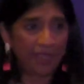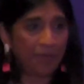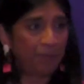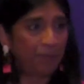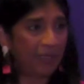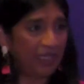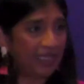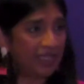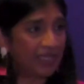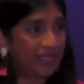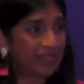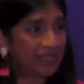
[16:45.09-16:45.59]

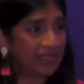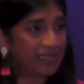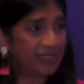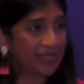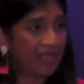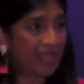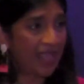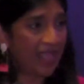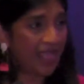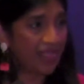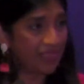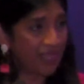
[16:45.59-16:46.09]
because
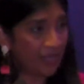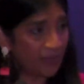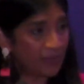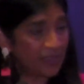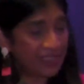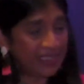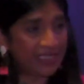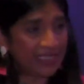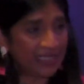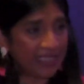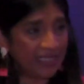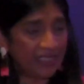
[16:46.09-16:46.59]
there
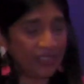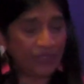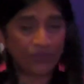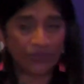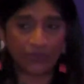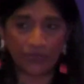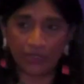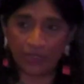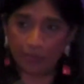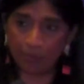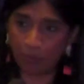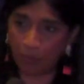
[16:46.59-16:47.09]
is
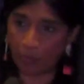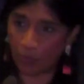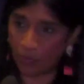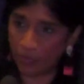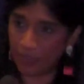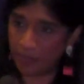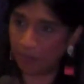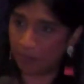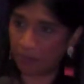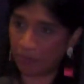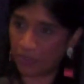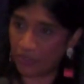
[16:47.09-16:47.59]
either an
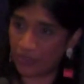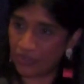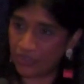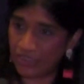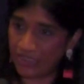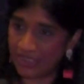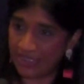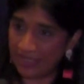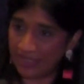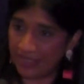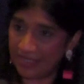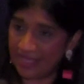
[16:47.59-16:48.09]
important
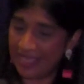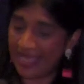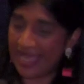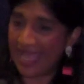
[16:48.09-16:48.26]
person,